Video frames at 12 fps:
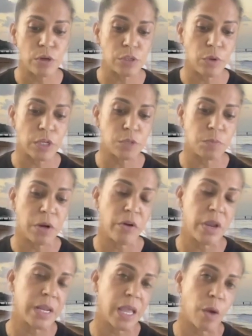to
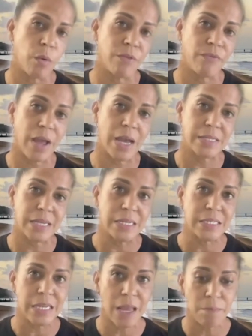Experian, Equifax, and
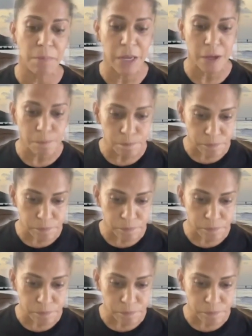DNB.